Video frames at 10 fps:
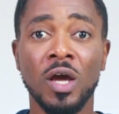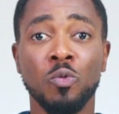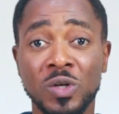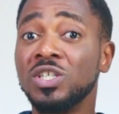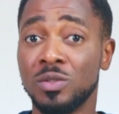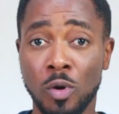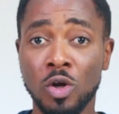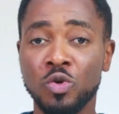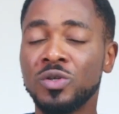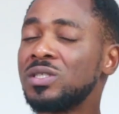which is more
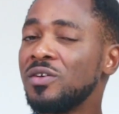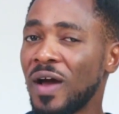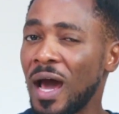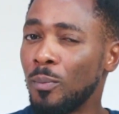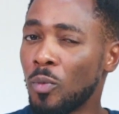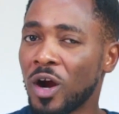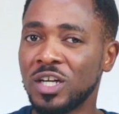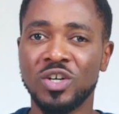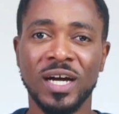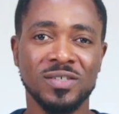lucrative and more
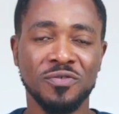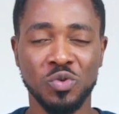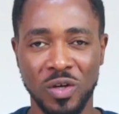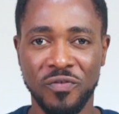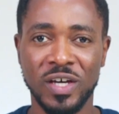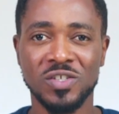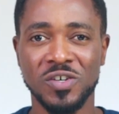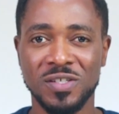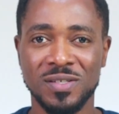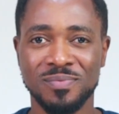attractive to
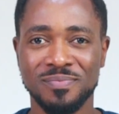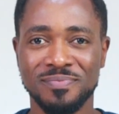investors.